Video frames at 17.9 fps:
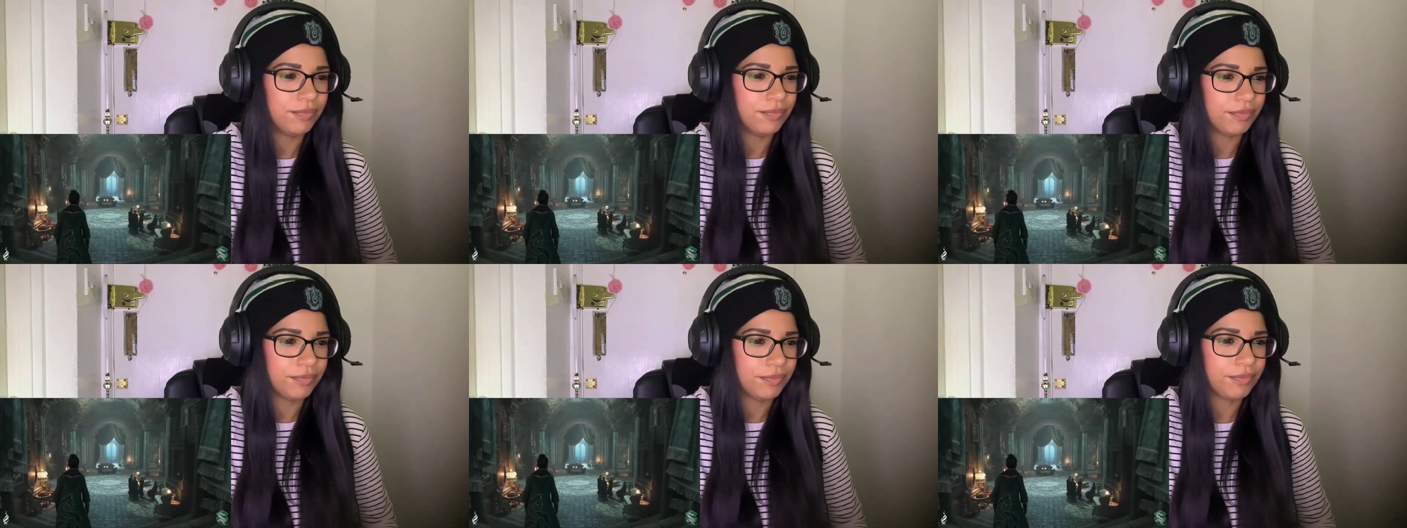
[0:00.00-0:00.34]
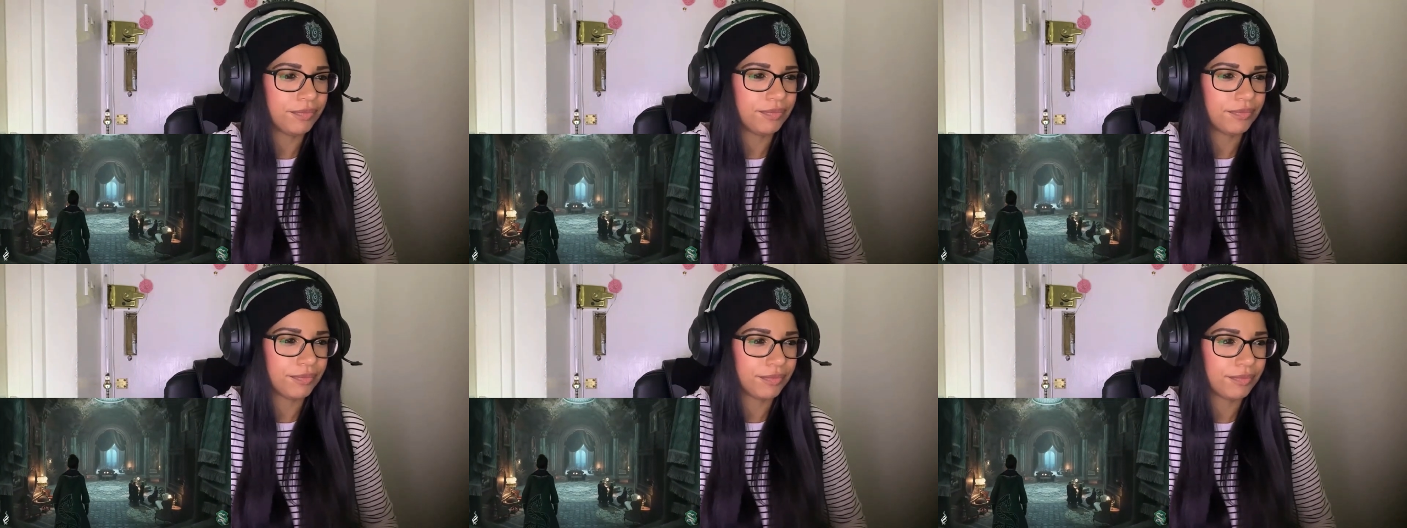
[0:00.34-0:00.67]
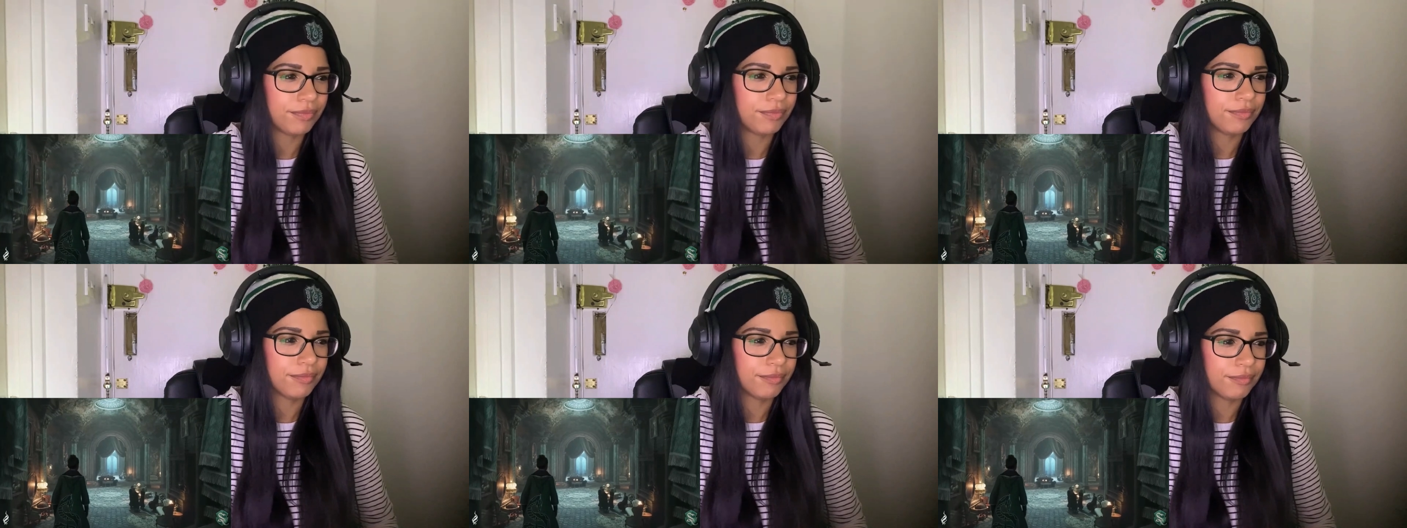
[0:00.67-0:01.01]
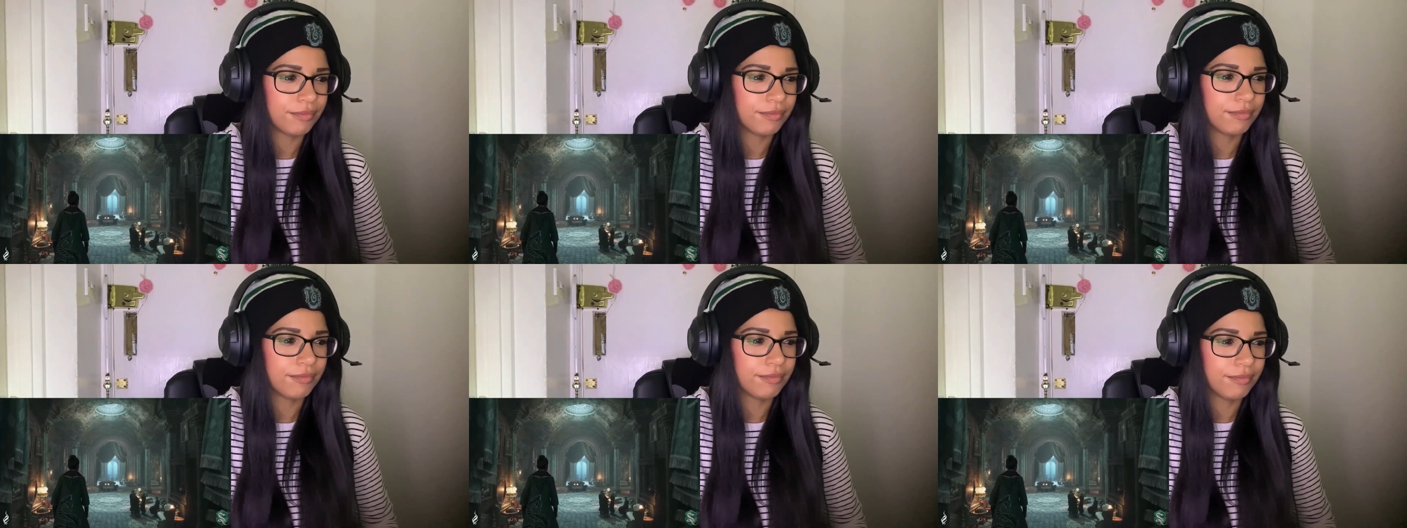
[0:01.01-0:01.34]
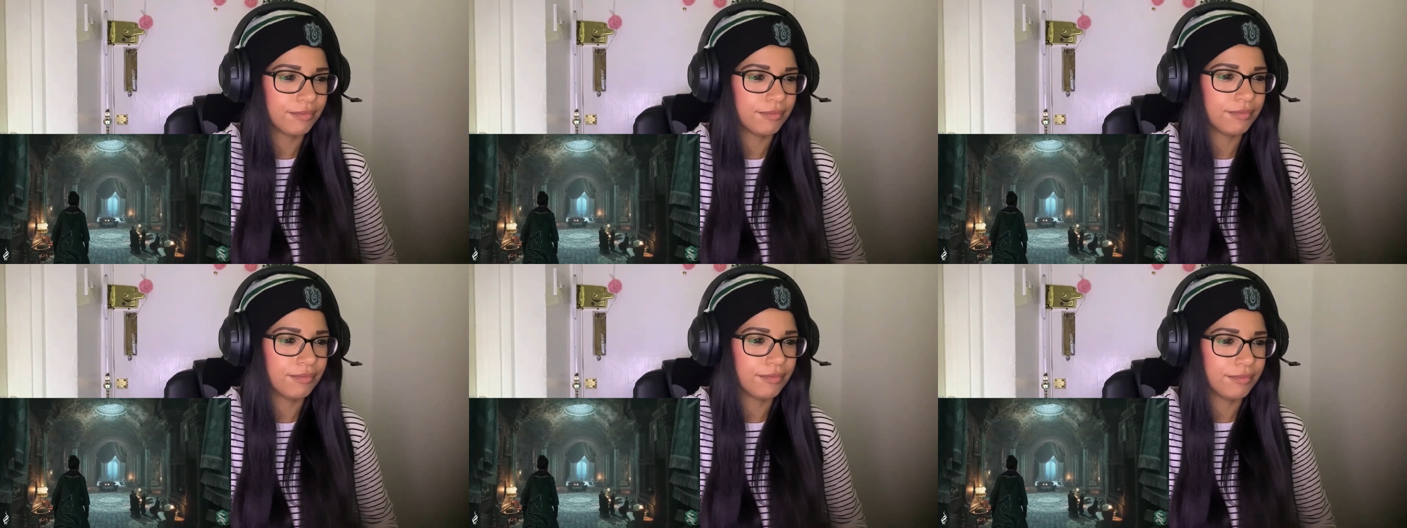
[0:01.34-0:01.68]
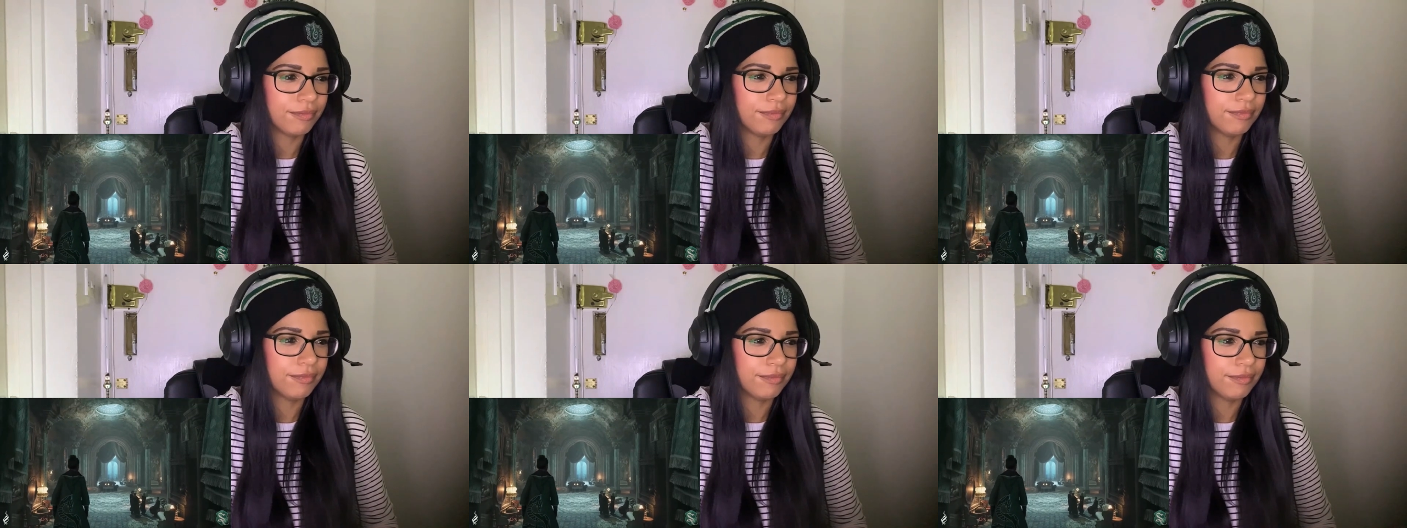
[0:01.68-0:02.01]

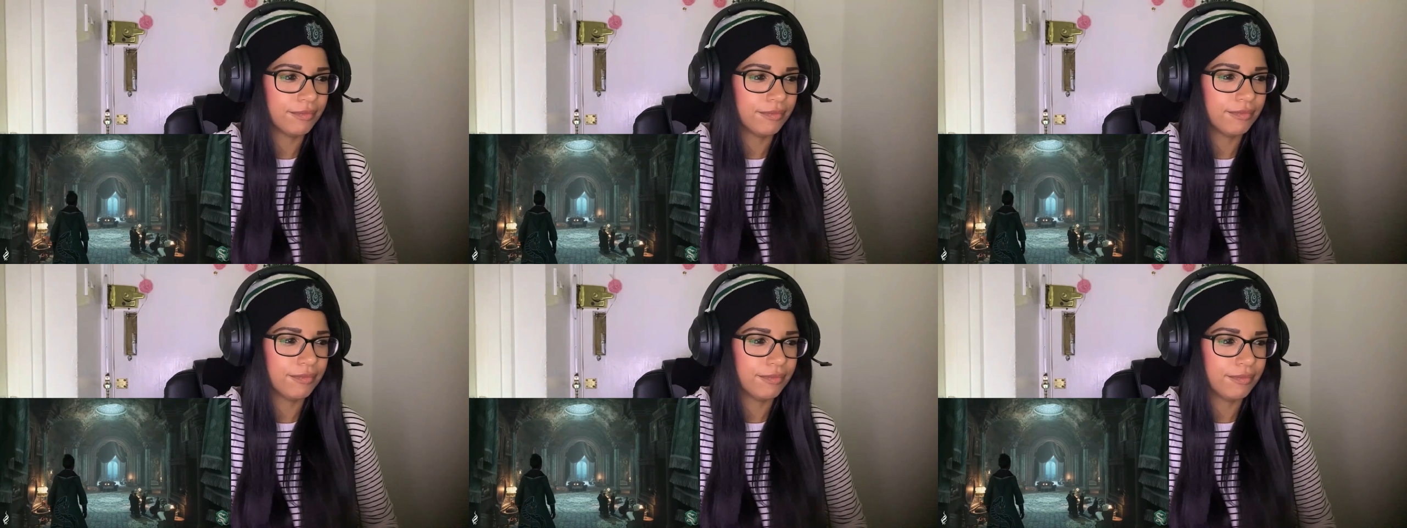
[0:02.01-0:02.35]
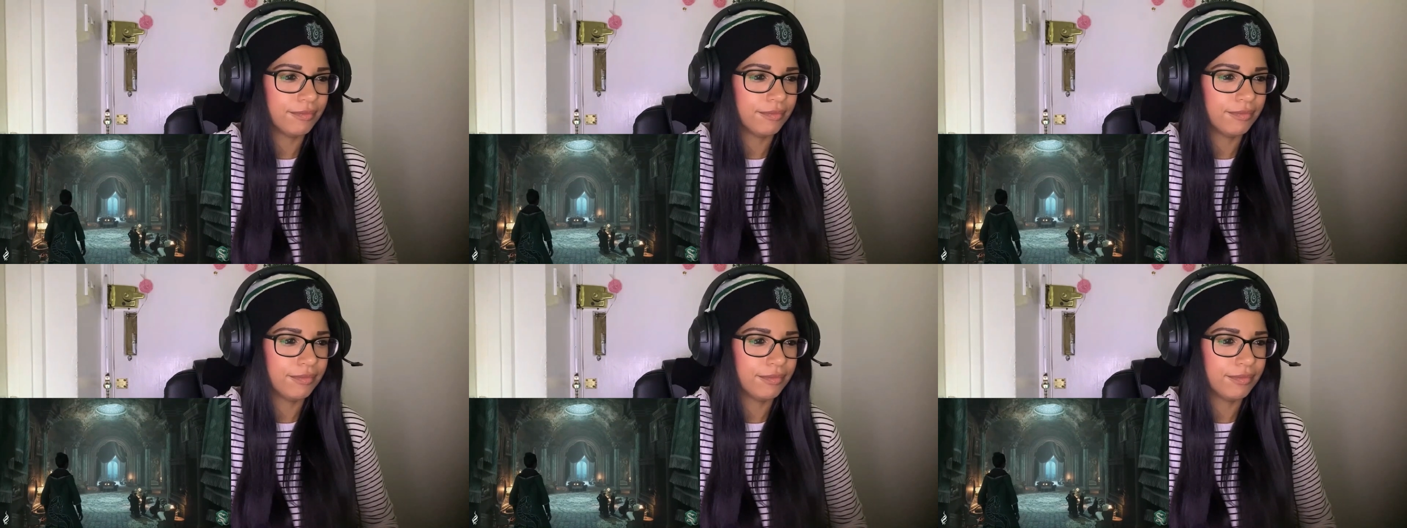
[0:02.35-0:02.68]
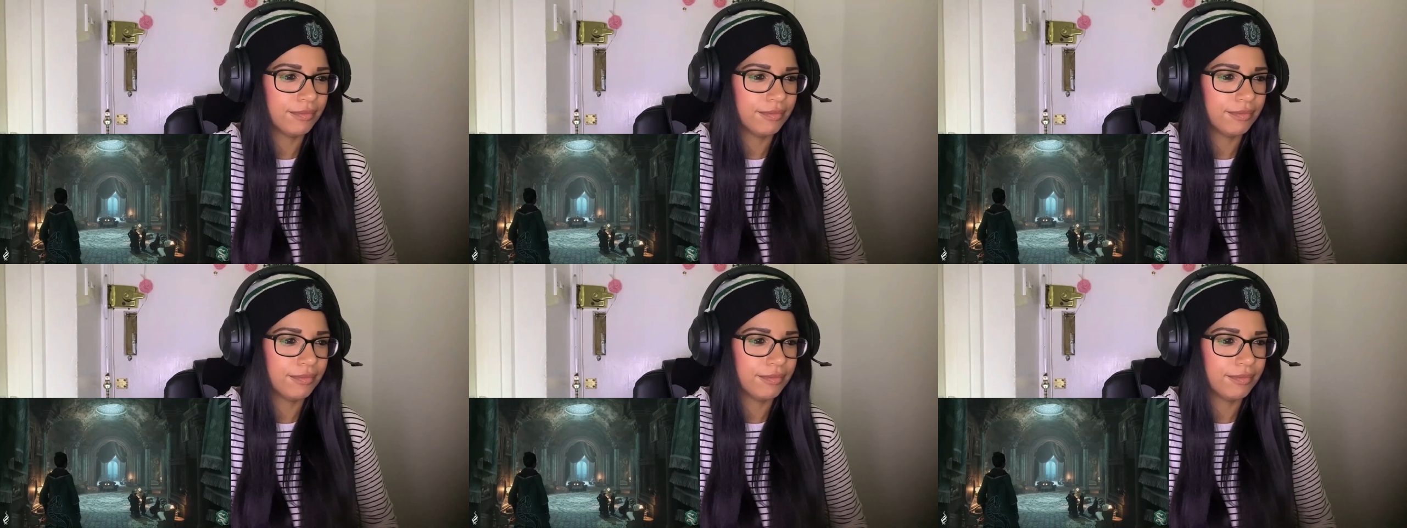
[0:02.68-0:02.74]
No one is speaking in this clip.